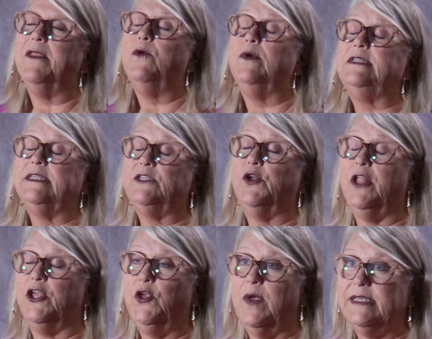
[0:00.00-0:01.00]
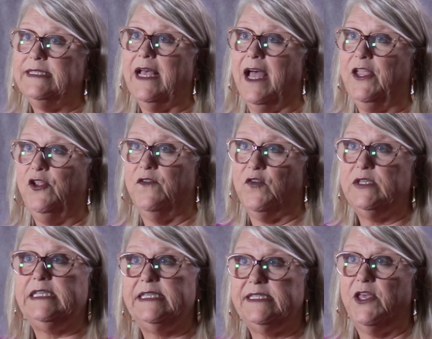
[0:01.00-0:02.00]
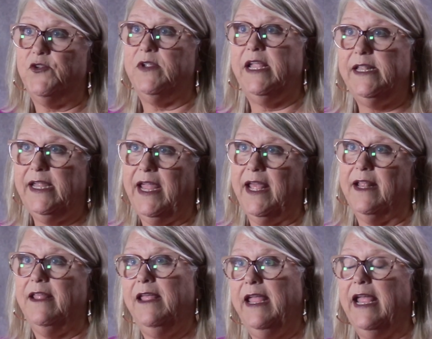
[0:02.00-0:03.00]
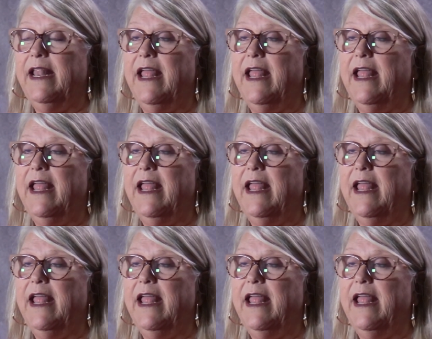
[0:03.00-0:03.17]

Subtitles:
went to school at USI, University of Southern Indiana in